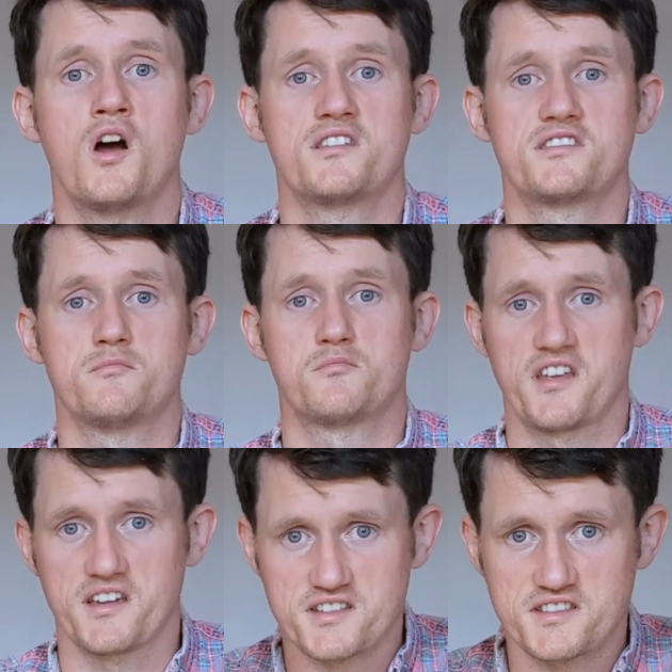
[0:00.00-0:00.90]

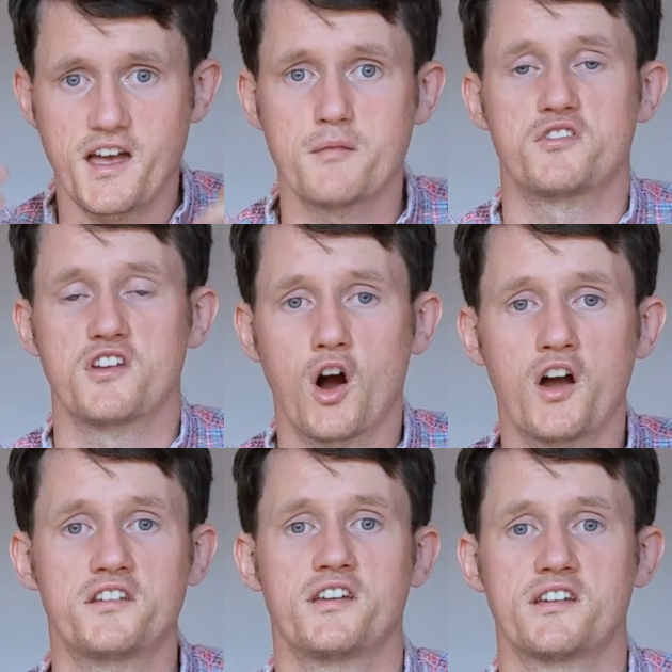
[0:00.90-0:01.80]
simply accept the
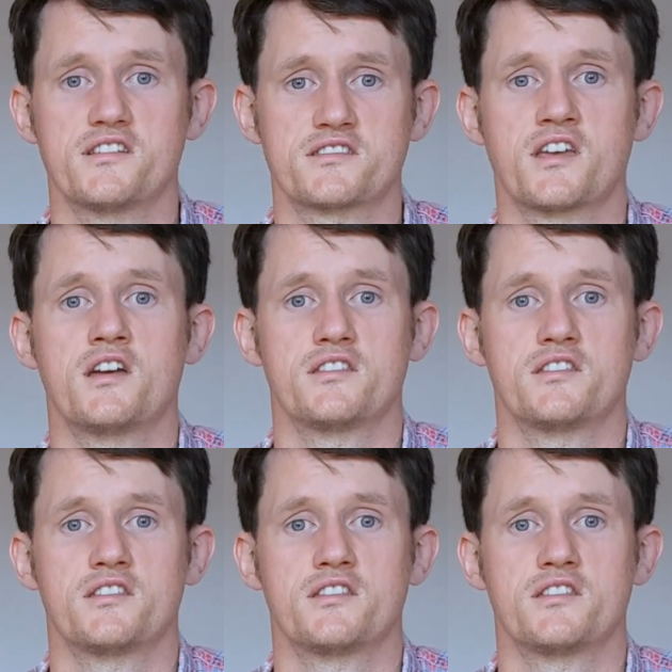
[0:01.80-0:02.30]
ideas